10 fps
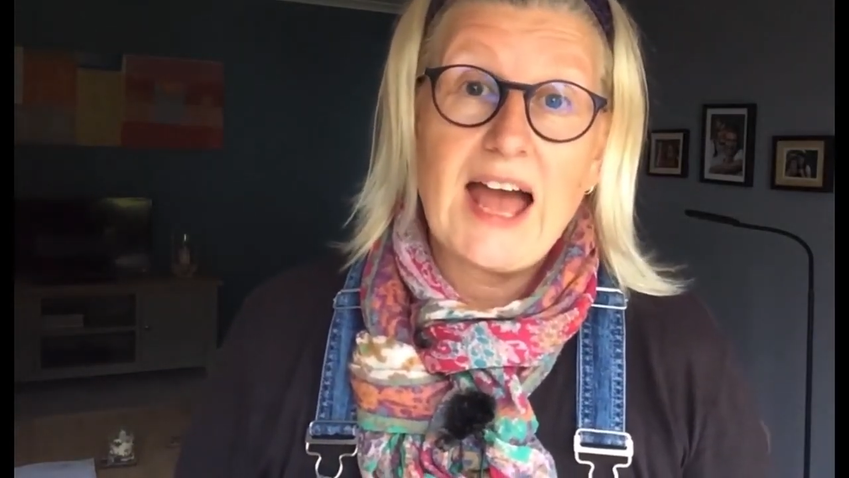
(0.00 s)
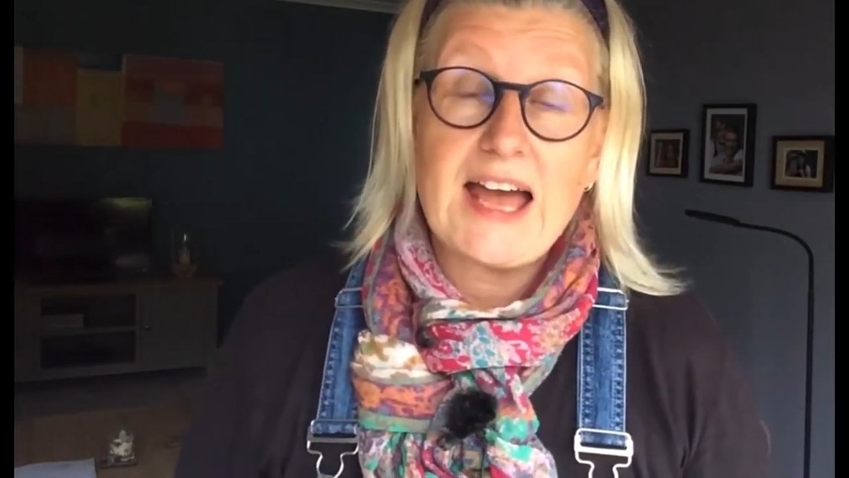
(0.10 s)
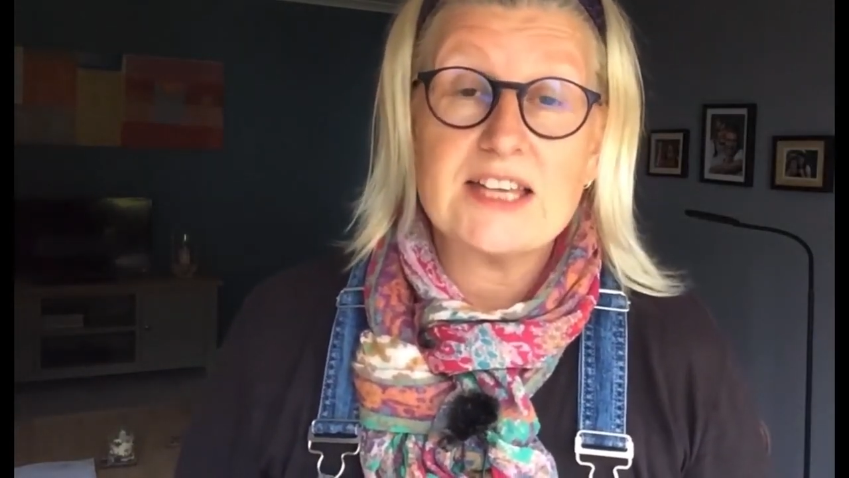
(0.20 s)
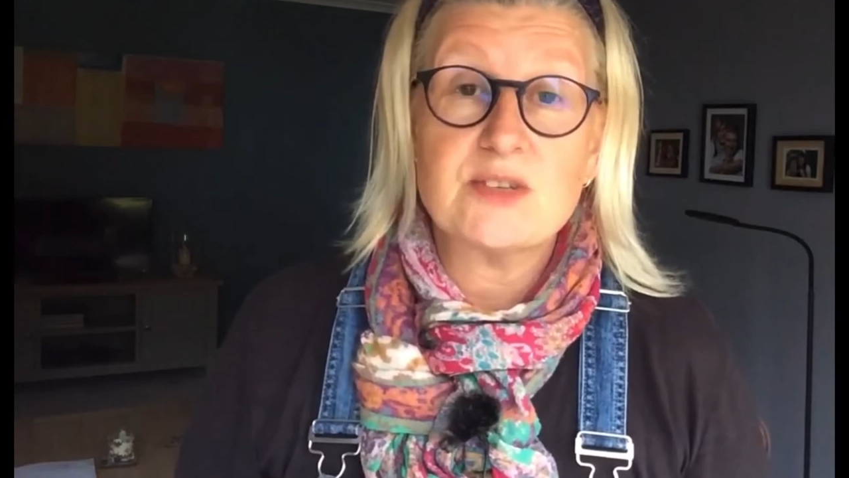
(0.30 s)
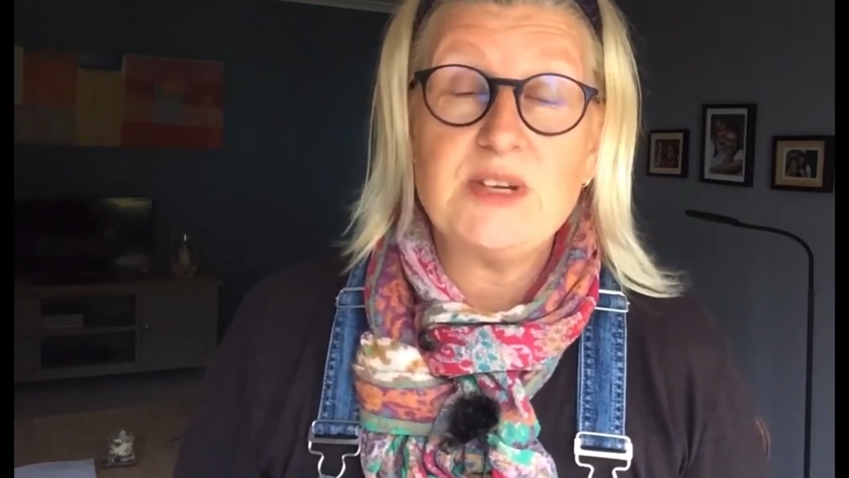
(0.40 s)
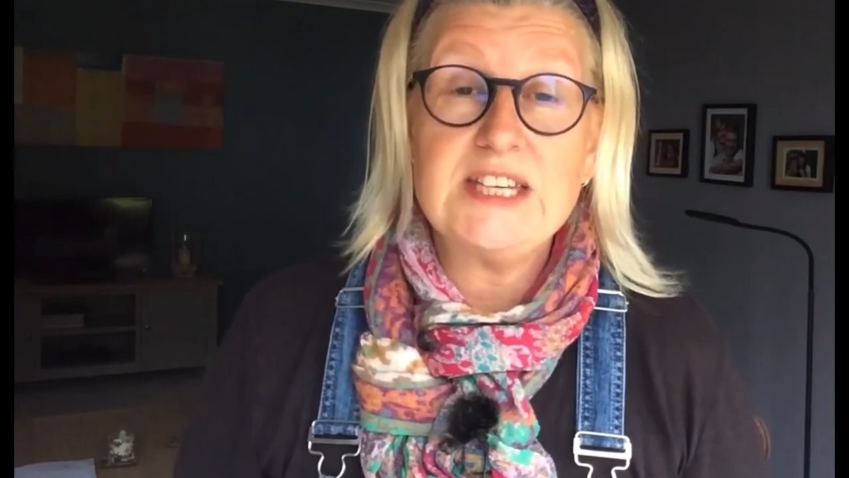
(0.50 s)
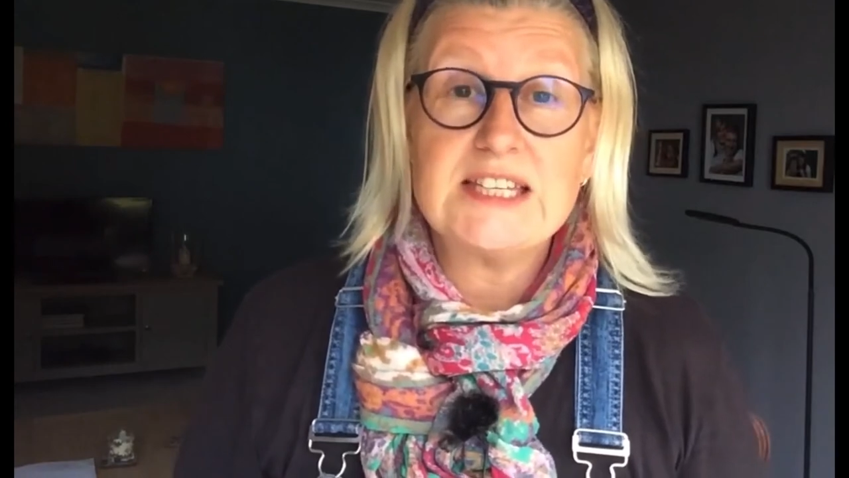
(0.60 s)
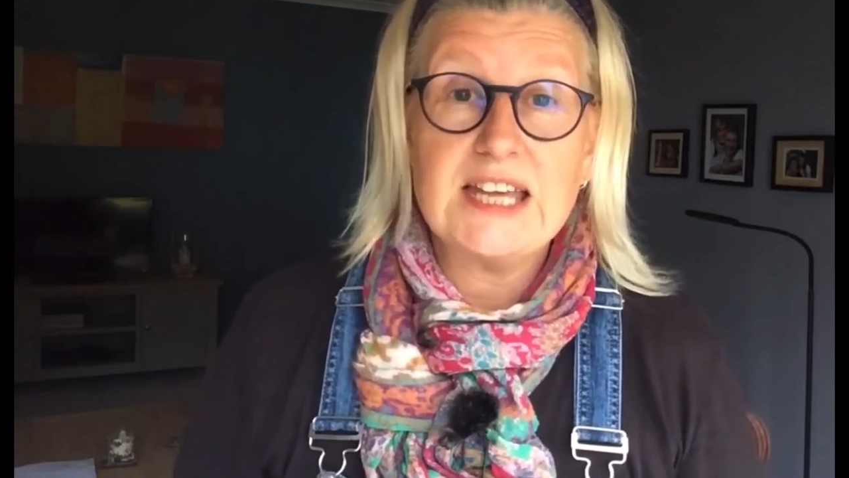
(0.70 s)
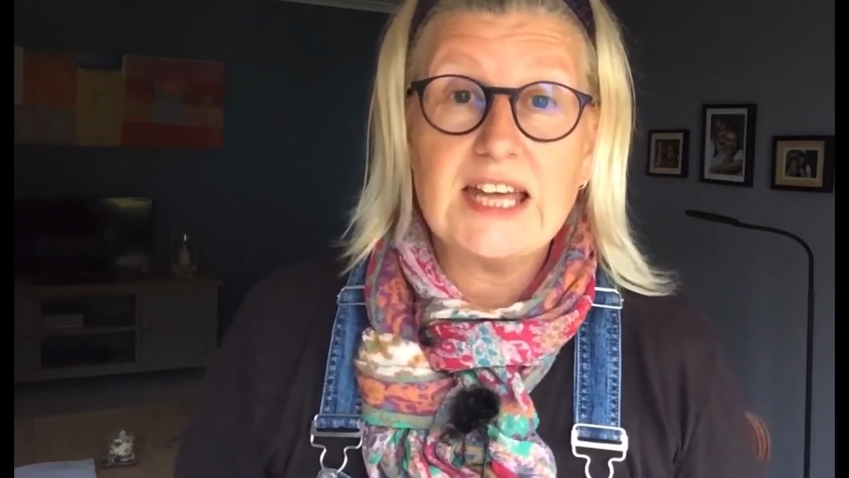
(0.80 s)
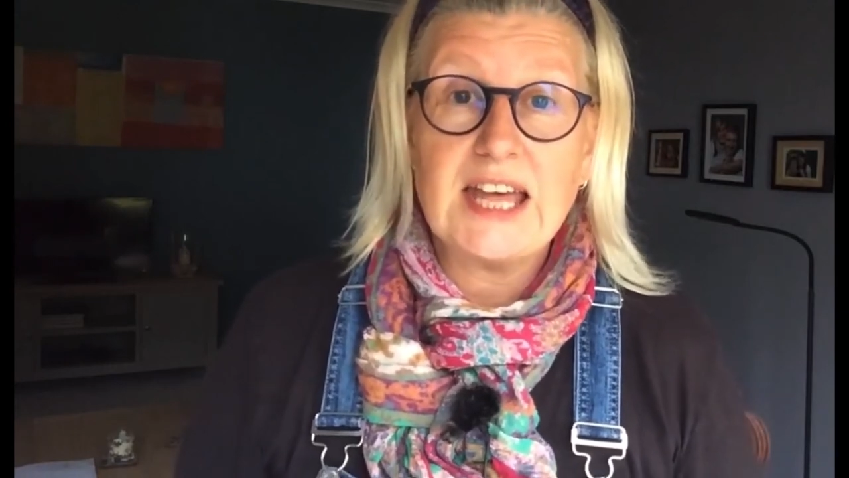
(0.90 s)
as we
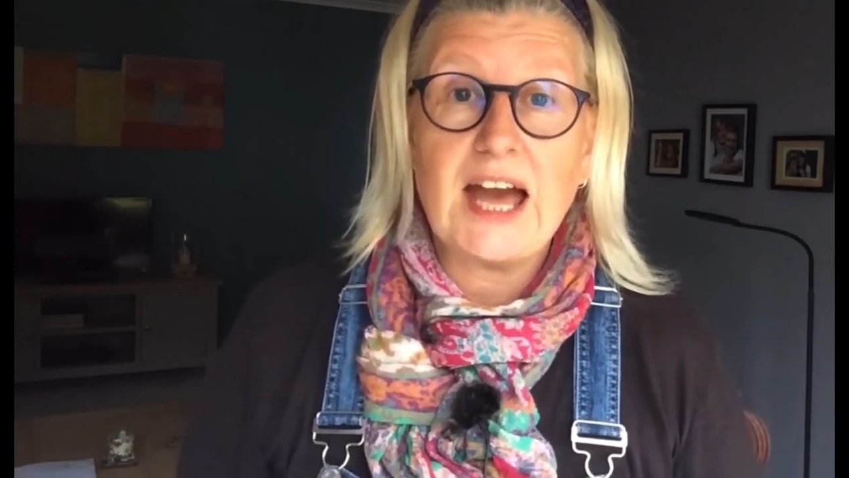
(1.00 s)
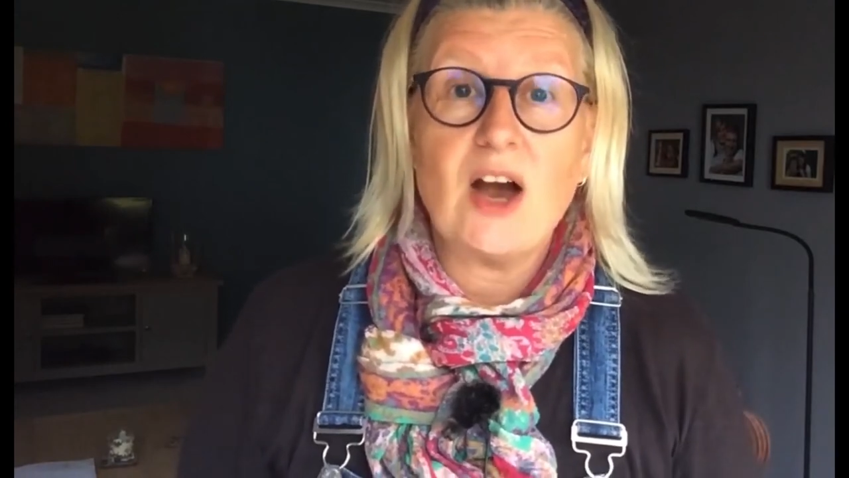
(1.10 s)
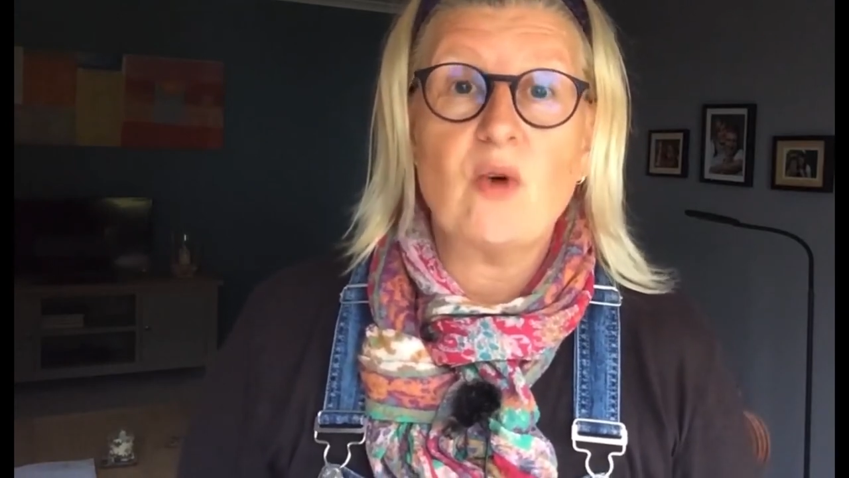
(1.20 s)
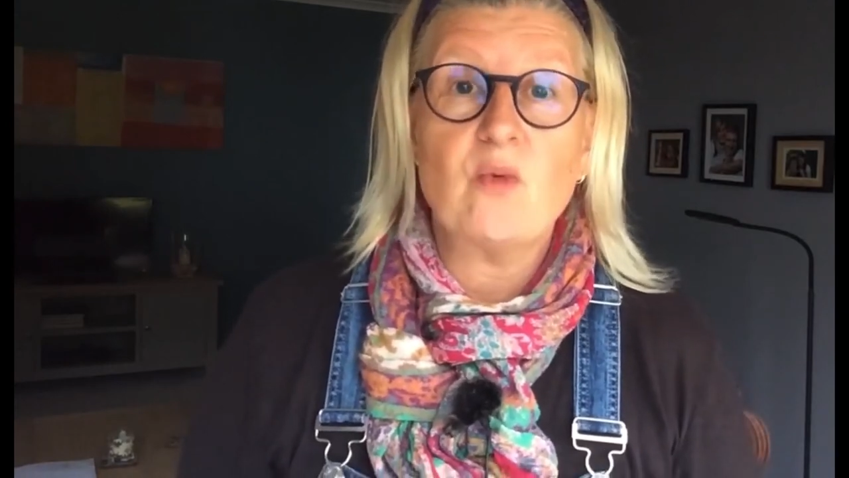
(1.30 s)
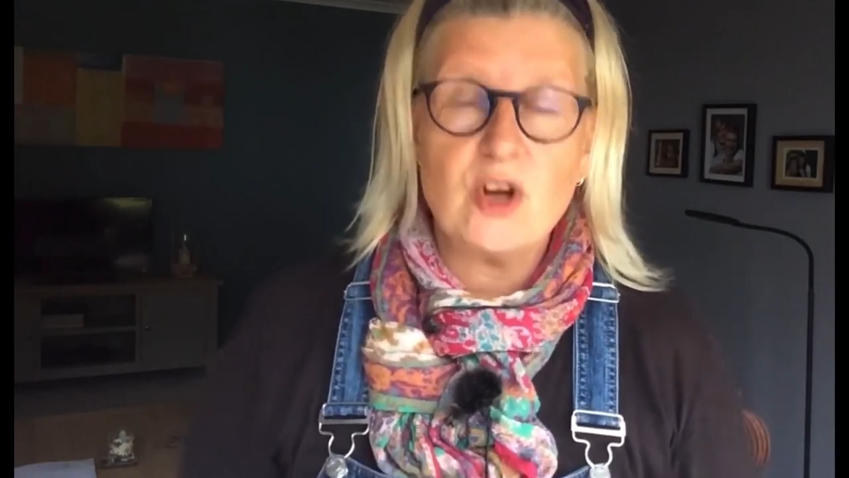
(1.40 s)
sing our